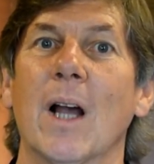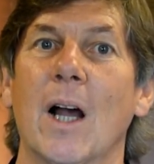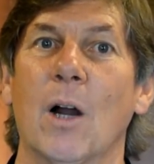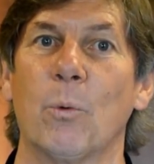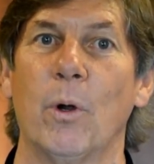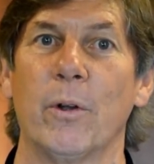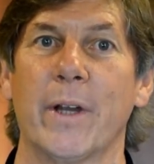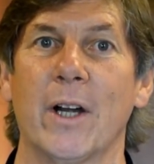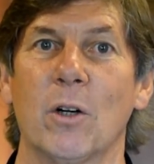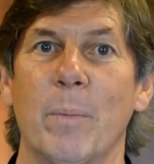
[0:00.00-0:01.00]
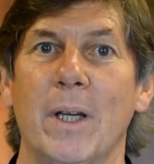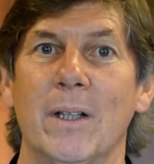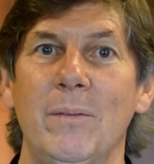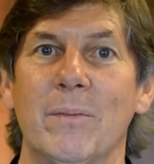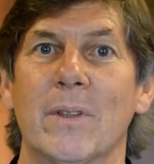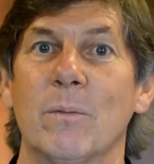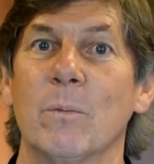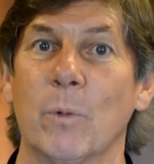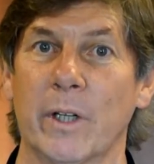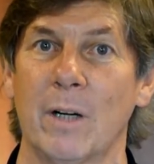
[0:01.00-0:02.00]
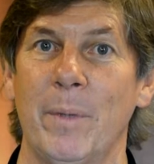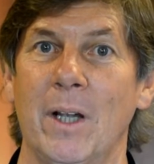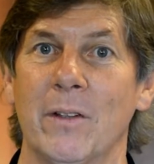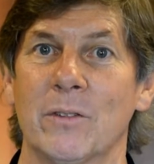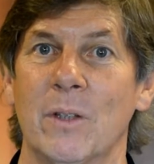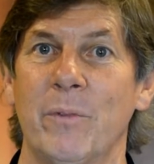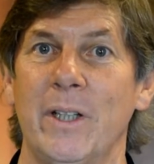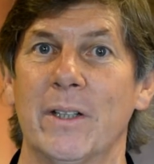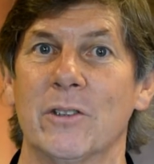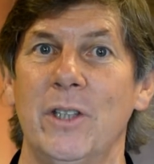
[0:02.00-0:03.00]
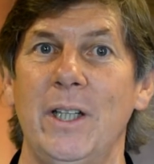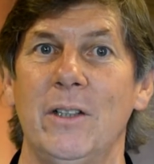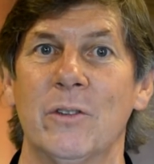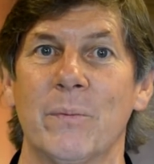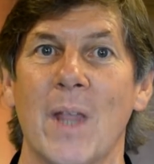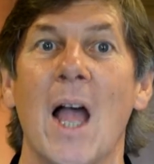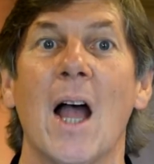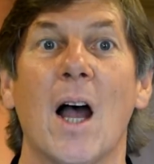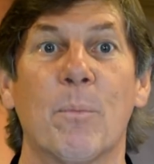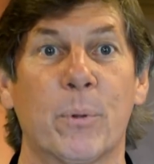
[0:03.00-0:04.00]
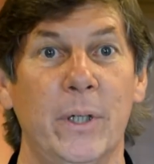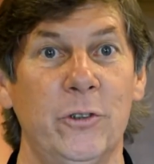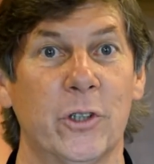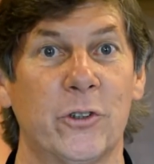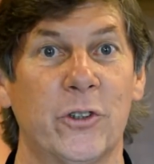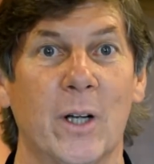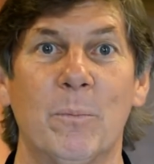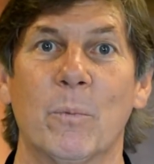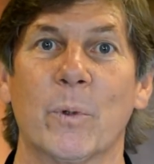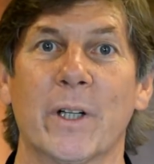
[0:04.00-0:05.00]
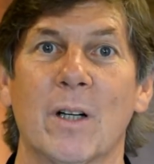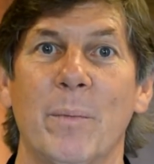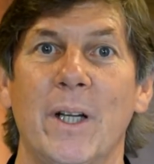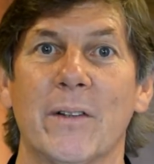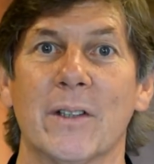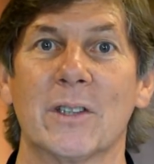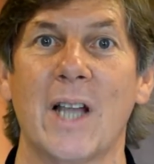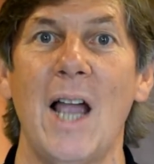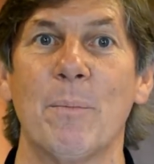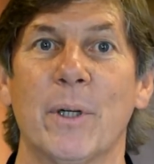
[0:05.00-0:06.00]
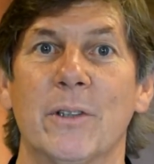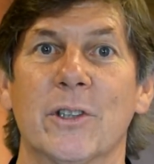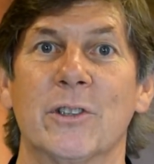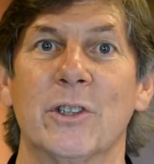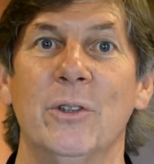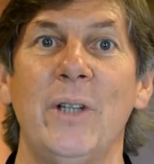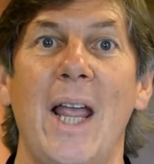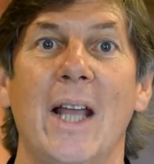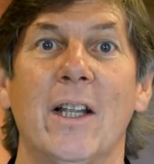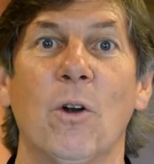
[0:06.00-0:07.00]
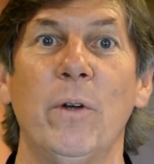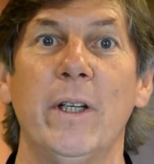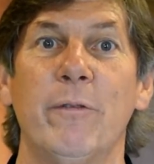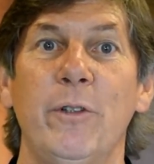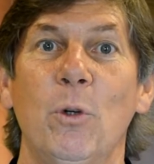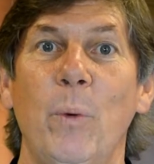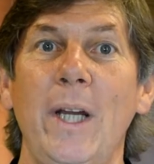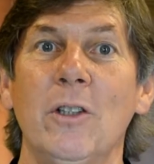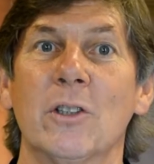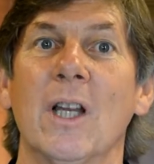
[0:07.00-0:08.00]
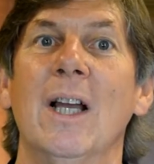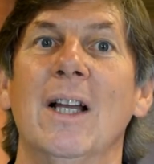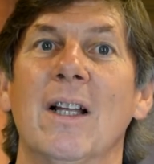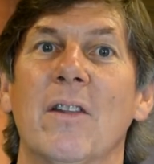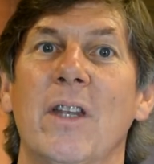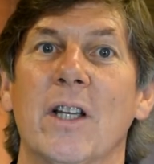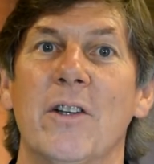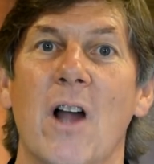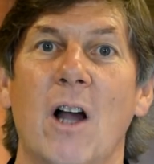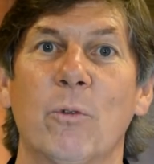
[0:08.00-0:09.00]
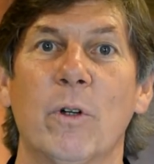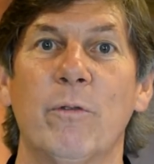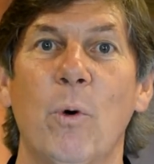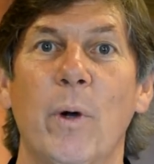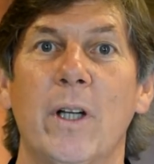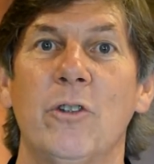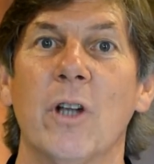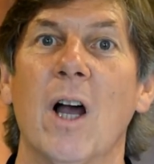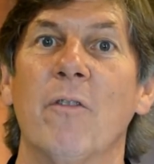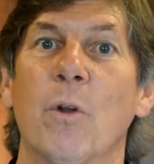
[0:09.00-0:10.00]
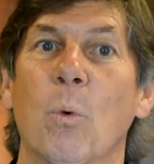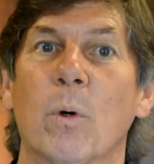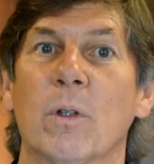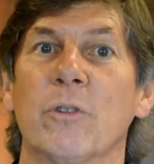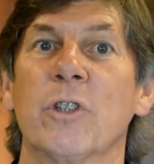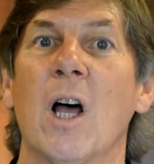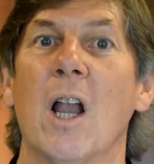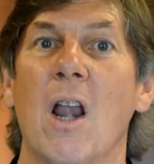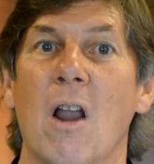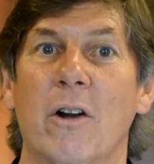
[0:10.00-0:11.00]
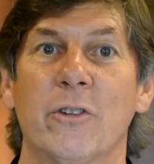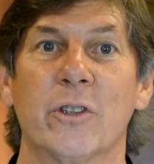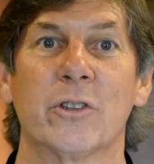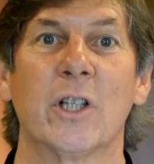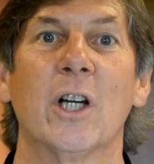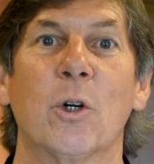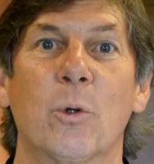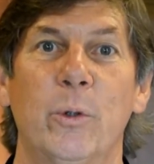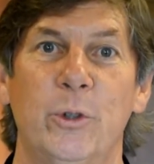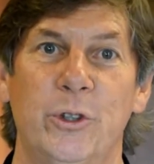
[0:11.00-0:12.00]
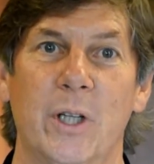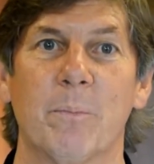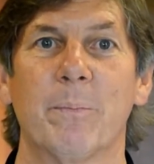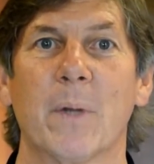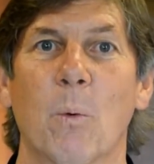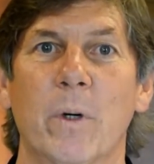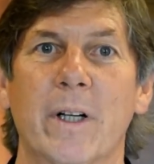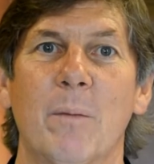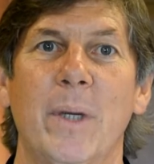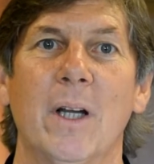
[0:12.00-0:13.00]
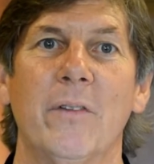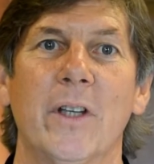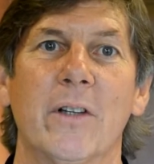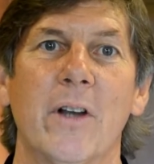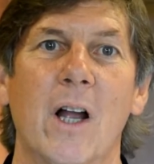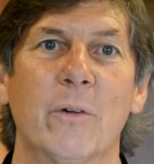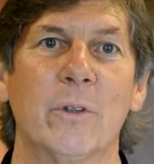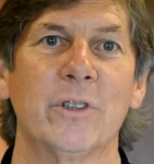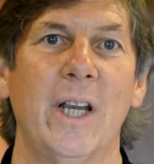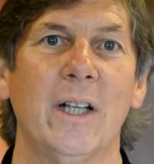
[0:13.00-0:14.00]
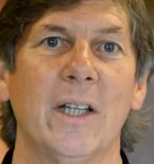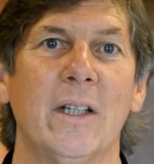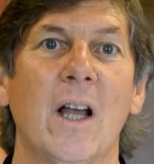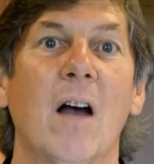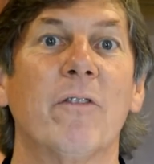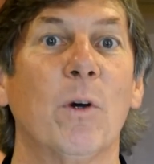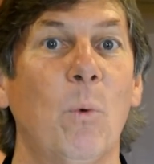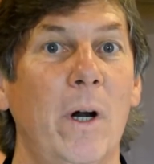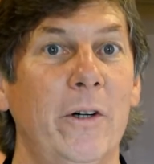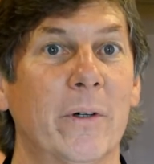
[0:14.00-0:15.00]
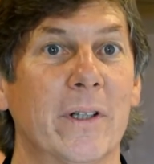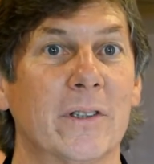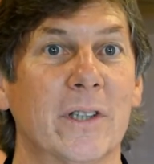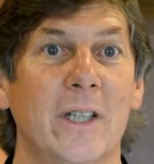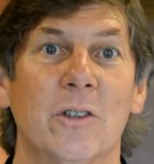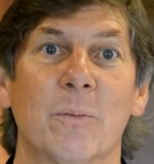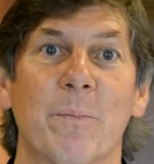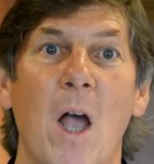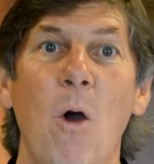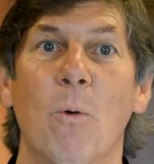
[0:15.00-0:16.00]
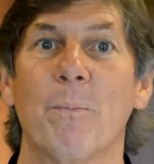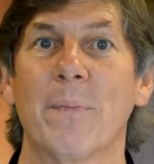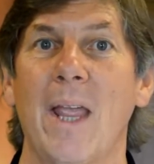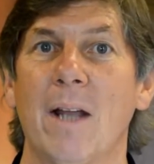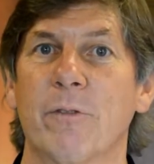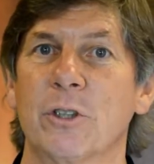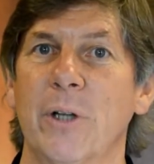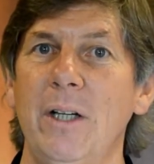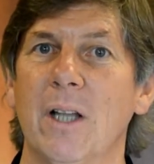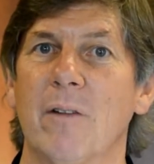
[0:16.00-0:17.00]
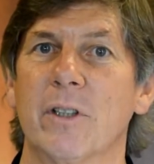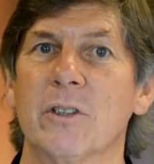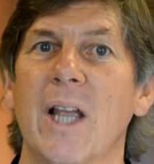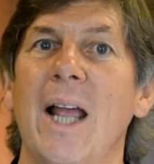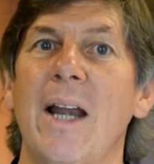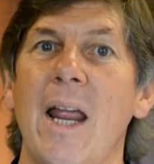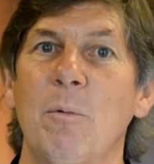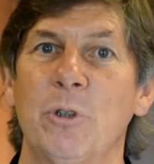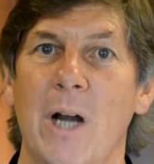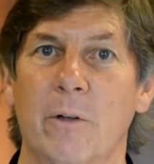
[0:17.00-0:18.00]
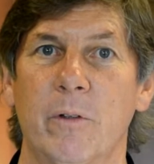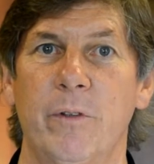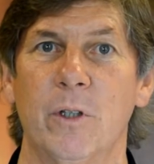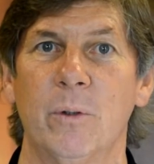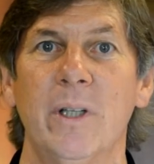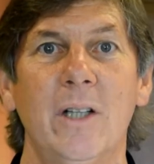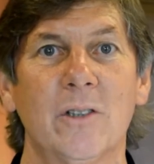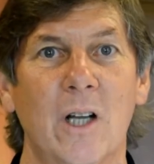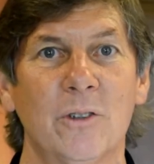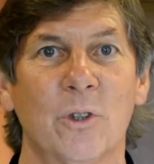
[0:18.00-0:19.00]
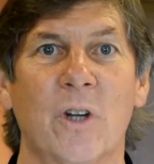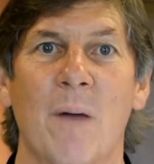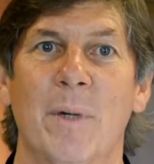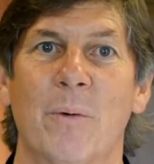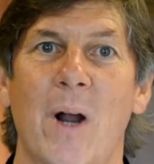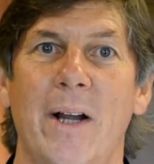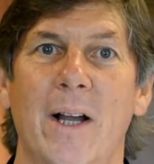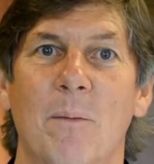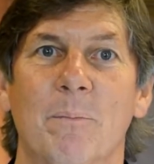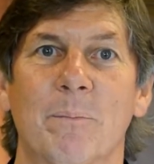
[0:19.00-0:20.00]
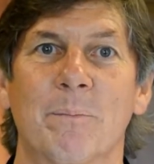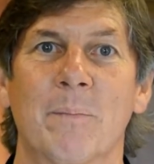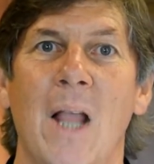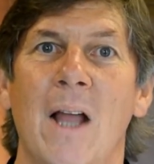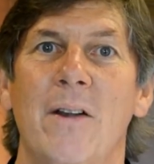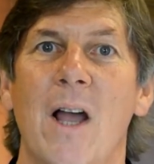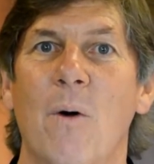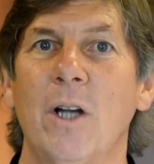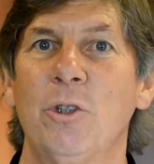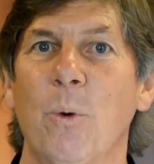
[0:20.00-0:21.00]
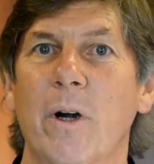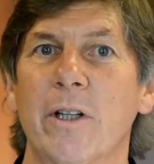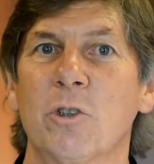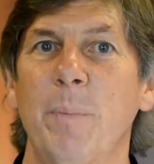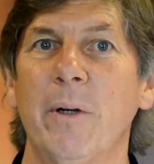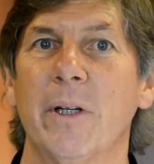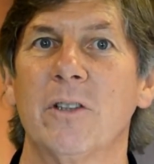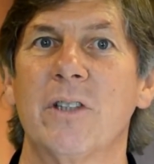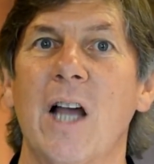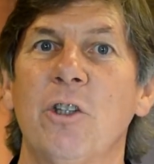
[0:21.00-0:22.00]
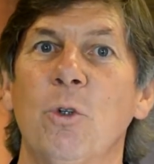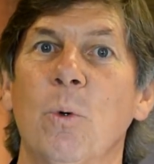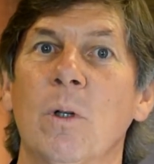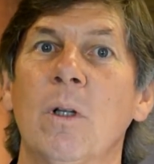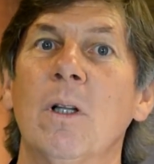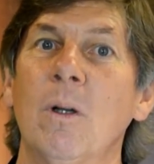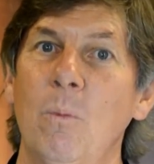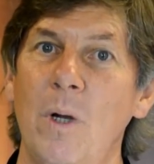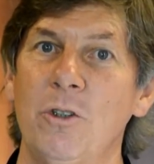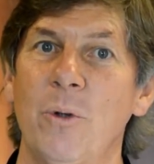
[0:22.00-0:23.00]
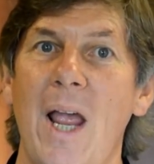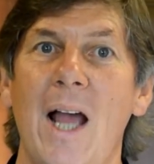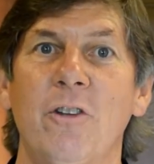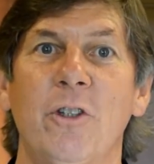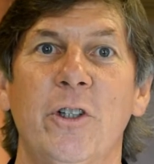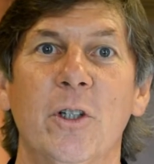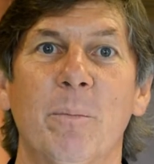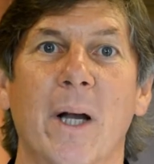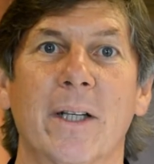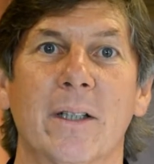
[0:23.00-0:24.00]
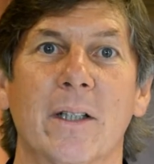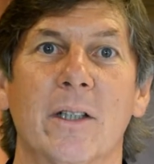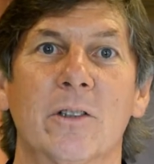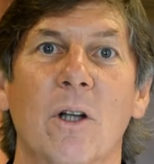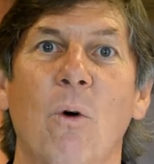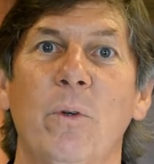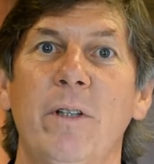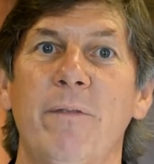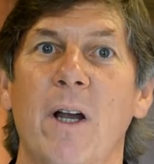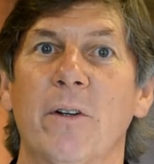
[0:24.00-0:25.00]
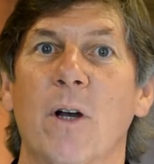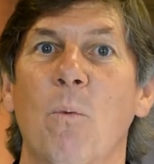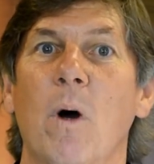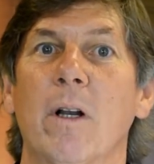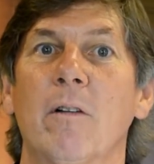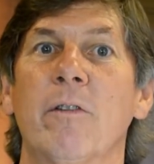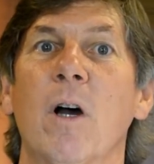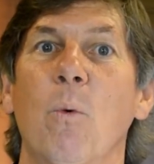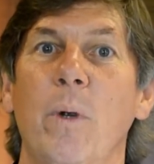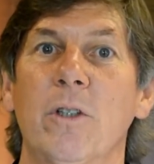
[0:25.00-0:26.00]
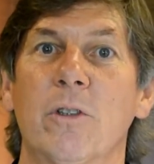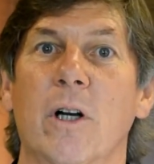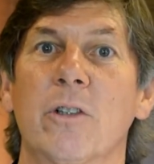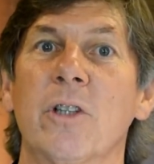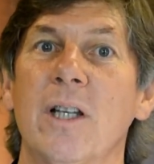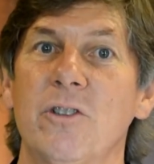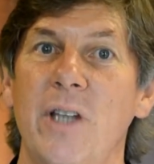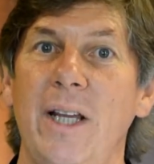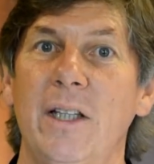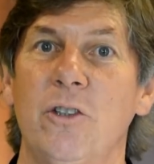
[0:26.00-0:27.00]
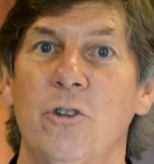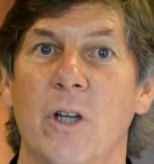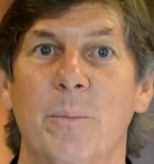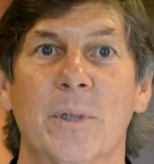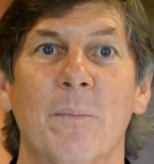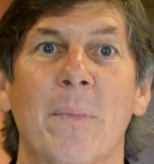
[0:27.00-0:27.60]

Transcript: a Royal Caribbean. We're going to be on the Symphony of the Seas, a Princess ship. We're going to be on the Sky Princess soon, and in only a few weeks, the inaugural voyage of the world's largest cruise ship. We're be on the inaugural sailing of the Wonder of the Seas. Oh, and for train lovers, an Amtrak review is also coming right up. Now on to our experience that you will want to add to your bucket list, only found on one of Windstar's sailing ships,